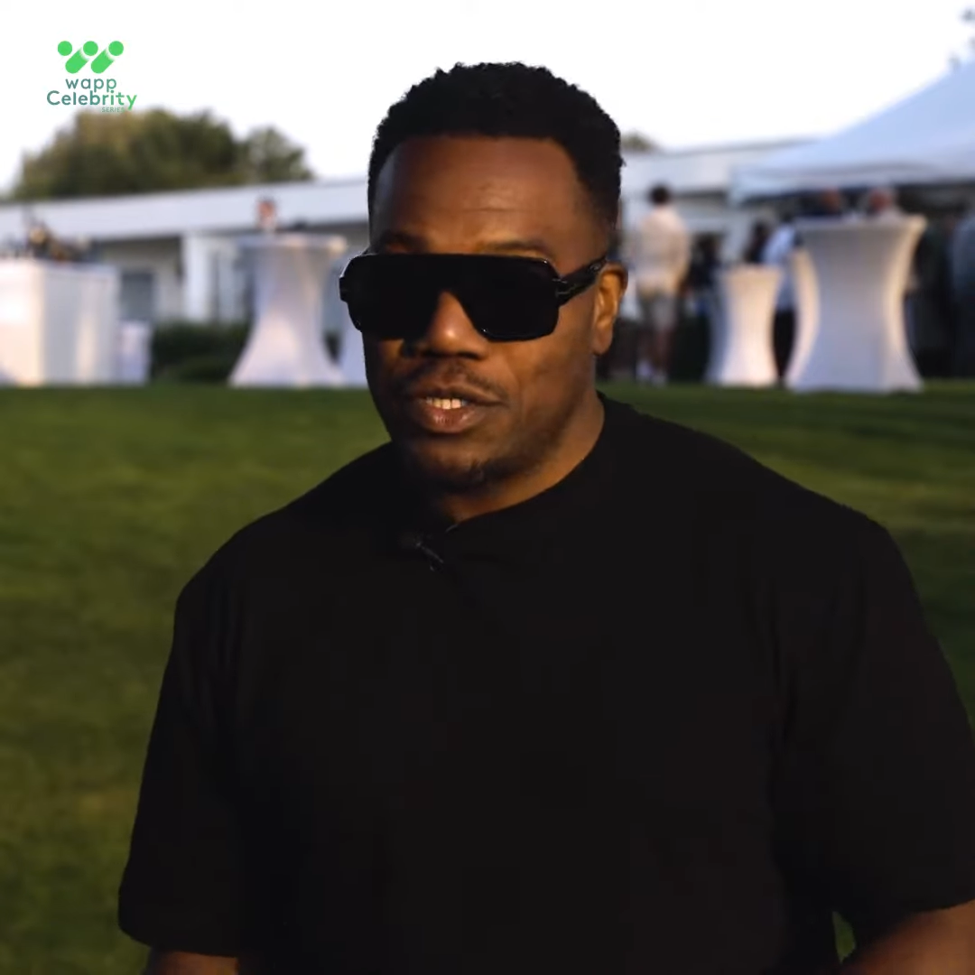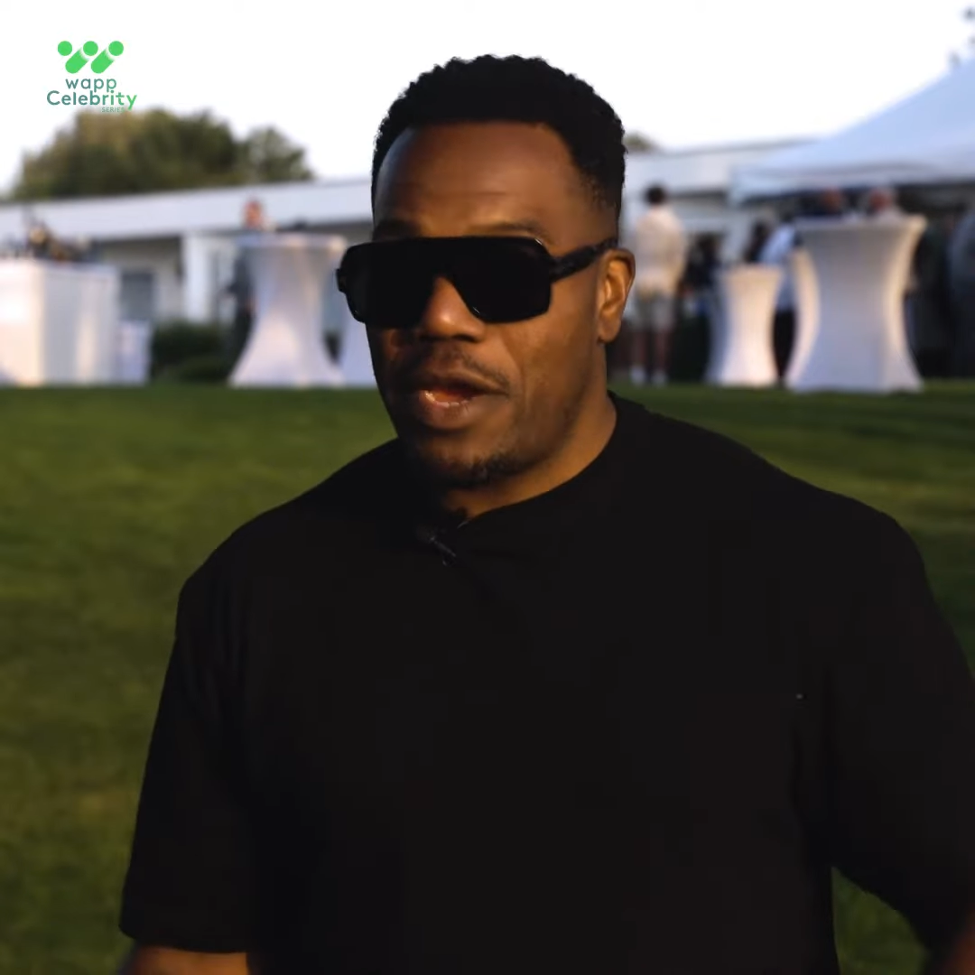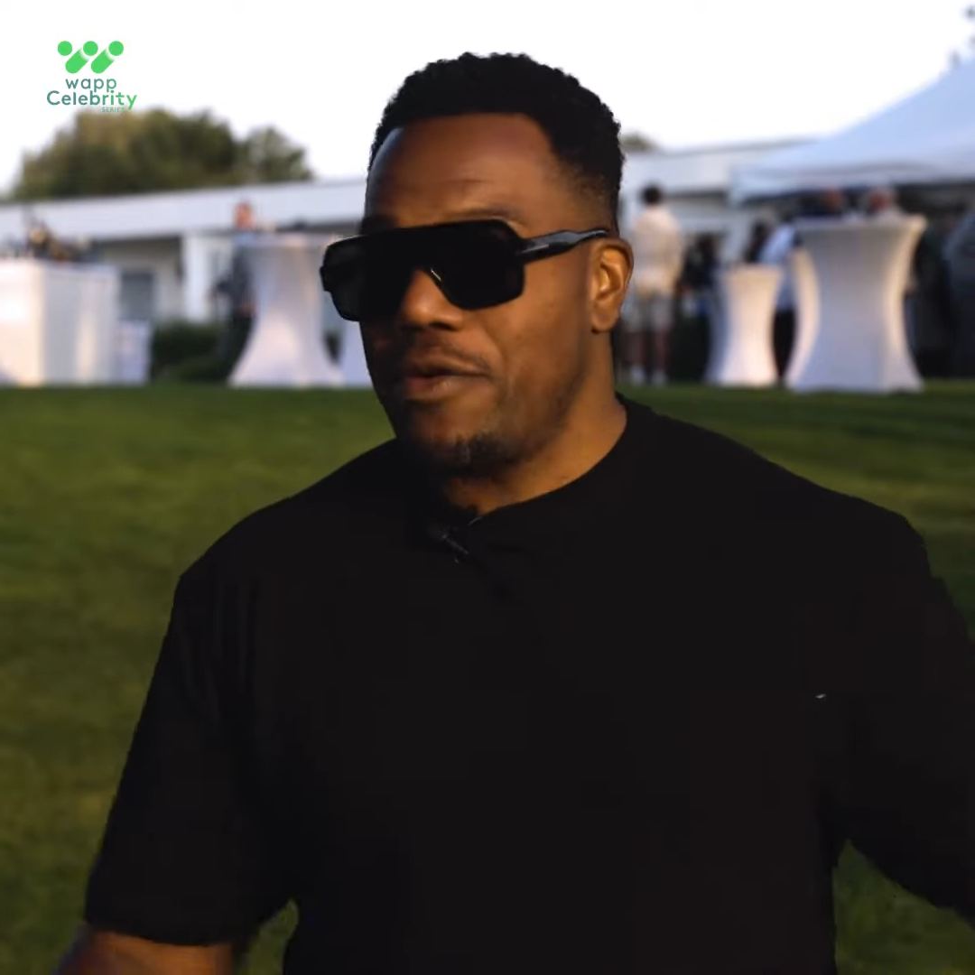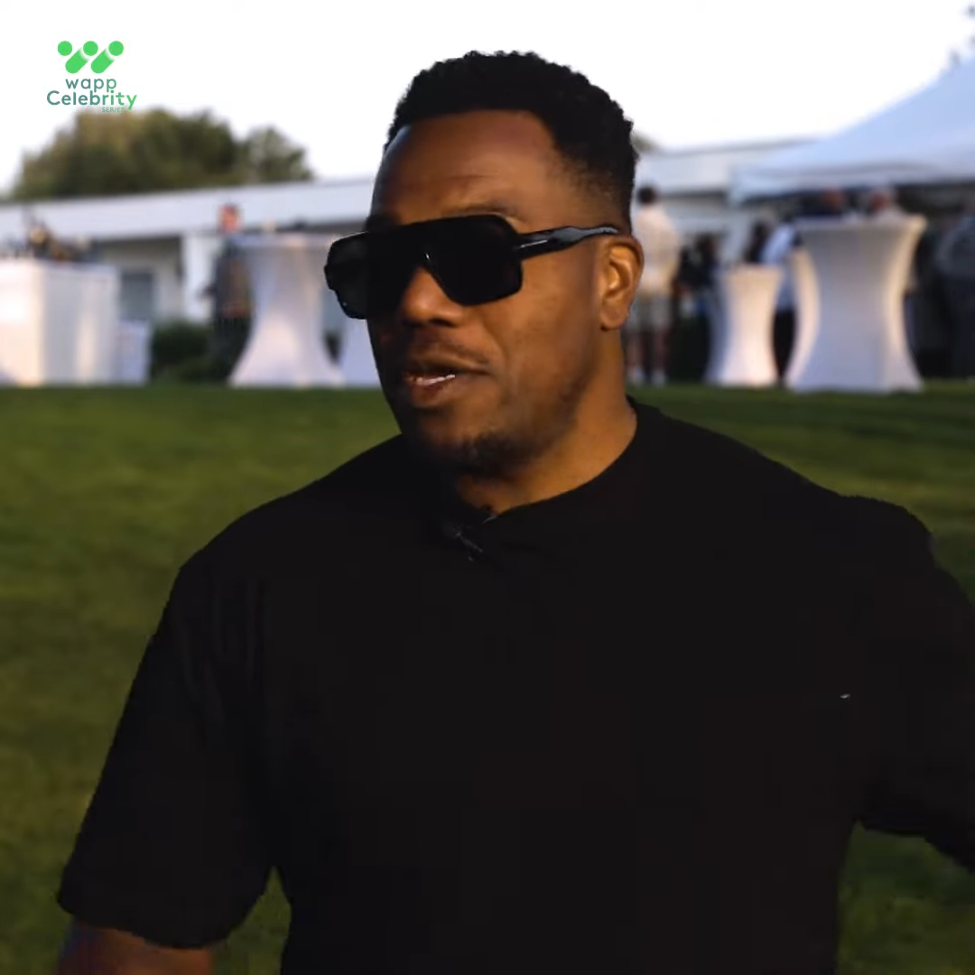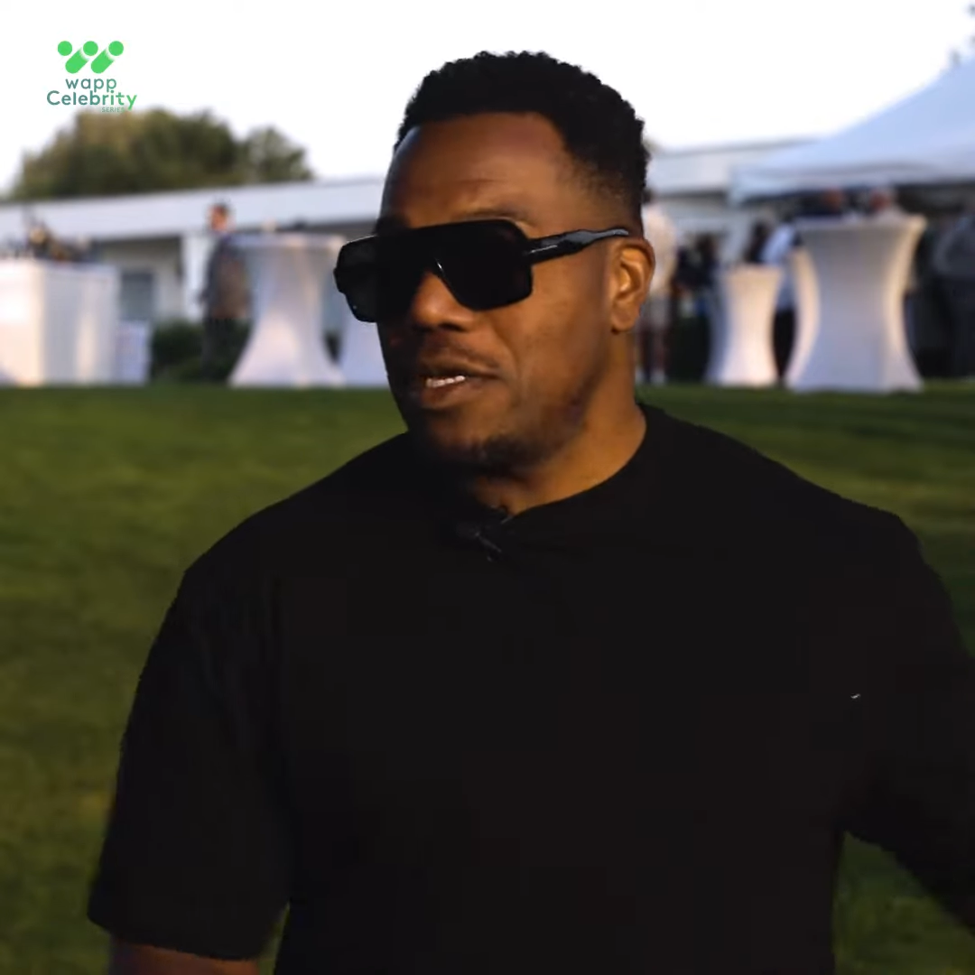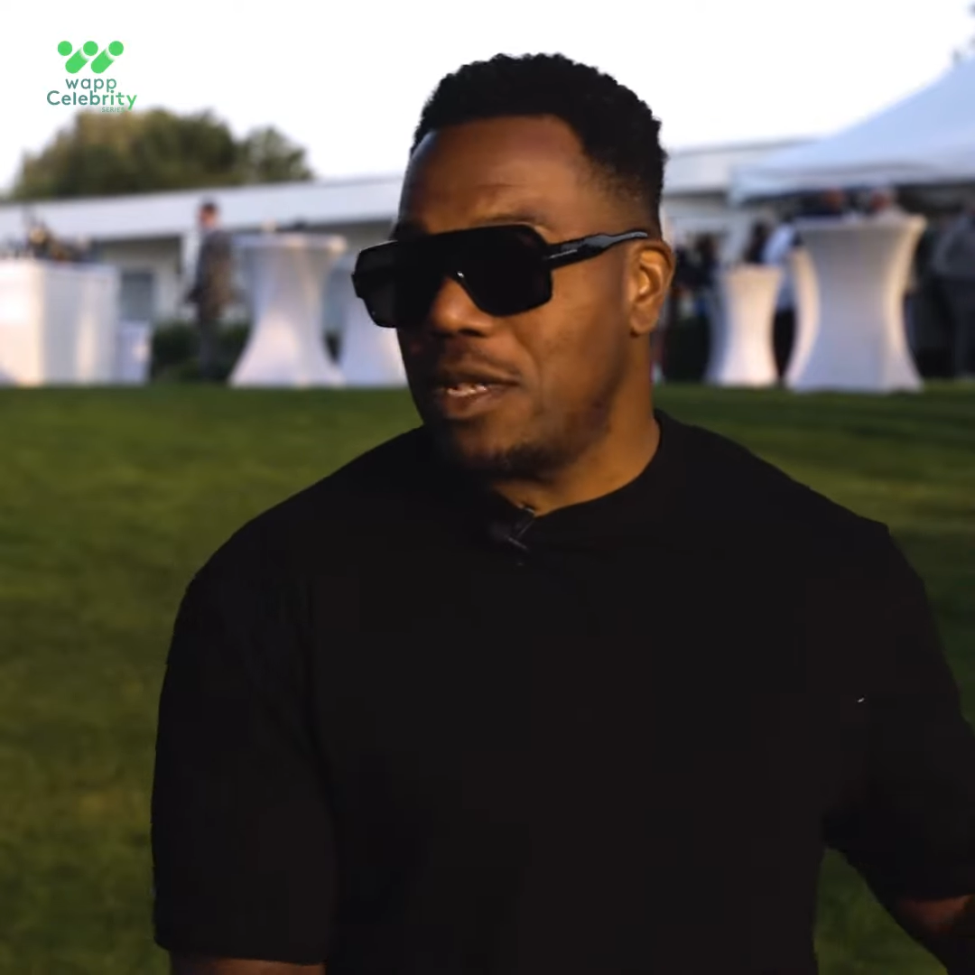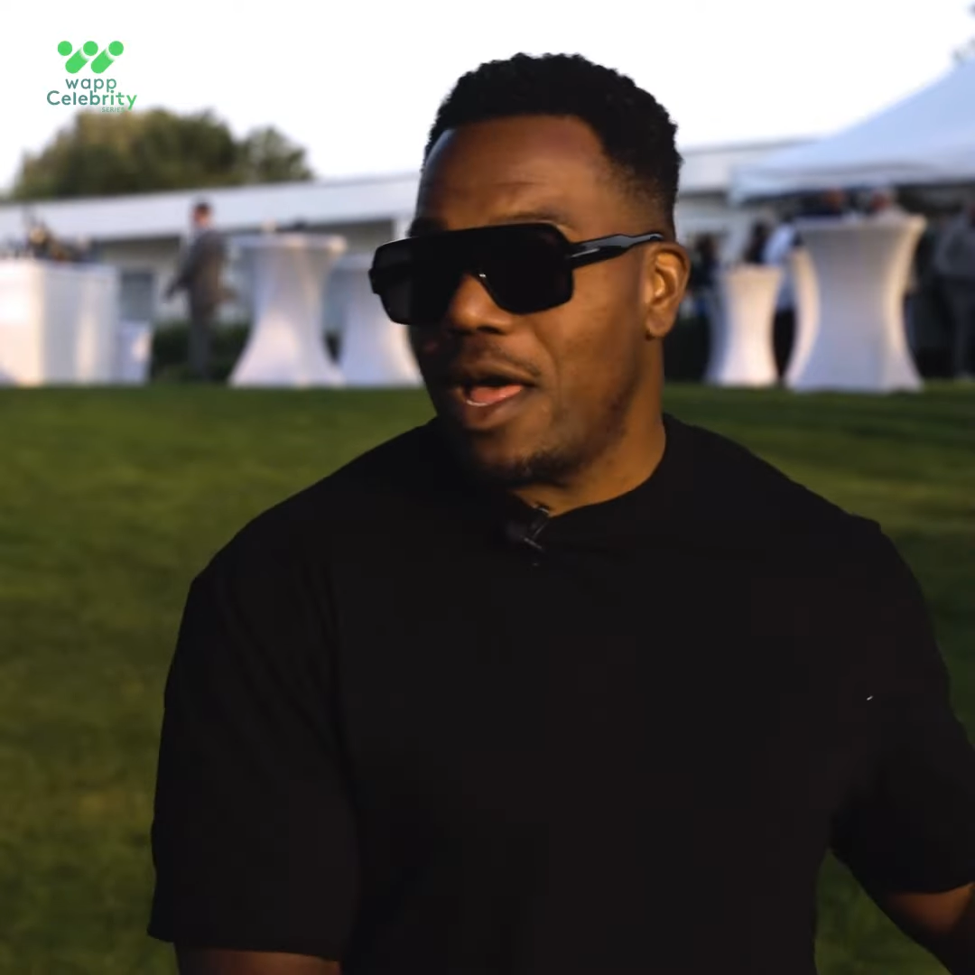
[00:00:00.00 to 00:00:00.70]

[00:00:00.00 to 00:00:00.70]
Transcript: charities